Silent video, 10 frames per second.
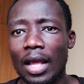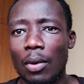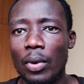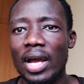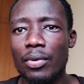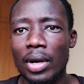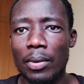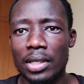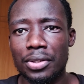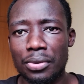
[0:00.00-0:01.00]
where do I
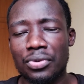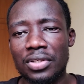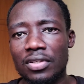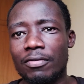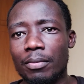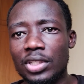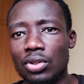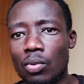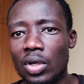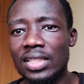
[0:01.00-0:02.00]
want to use this
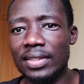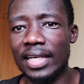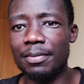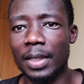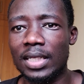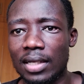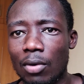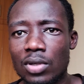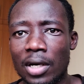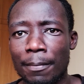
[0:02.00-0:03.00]
information? What is the expected
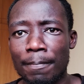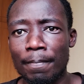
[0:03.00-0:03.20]
outcome?